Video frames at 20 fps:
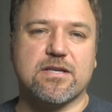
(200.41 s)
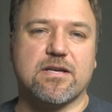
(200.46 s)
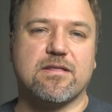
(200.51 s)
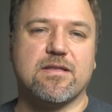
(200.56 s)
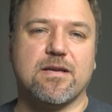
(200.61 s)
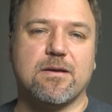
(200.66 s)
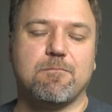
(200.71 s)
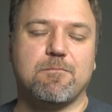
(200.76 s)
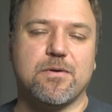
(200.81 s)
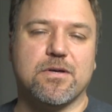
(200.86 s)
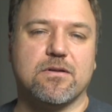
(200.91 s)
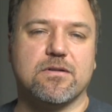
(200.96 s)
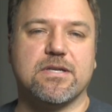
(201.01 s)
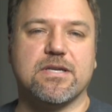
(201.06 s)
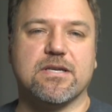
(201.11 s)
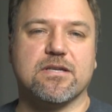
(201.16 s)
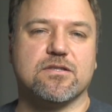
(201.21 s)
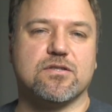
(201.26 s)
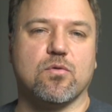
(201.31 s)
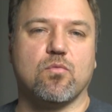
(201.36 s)
I think
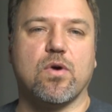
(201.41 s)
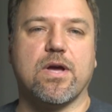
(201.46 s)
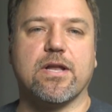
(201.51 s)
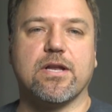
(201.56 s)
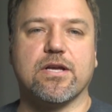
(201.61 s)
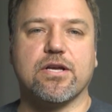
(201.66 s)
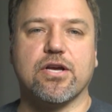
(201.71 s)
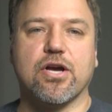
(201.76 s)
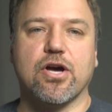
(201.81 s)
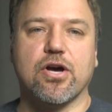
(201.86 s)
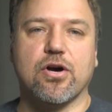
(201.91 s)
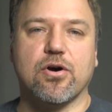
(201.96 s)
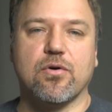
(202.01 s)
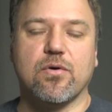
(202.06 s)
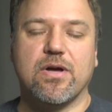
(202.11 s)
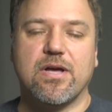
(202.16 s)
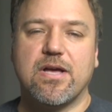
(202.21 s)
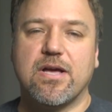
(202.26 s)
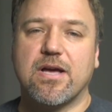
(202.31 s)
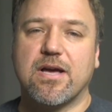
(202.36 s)
building is the way to
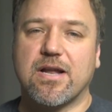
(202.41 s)
go.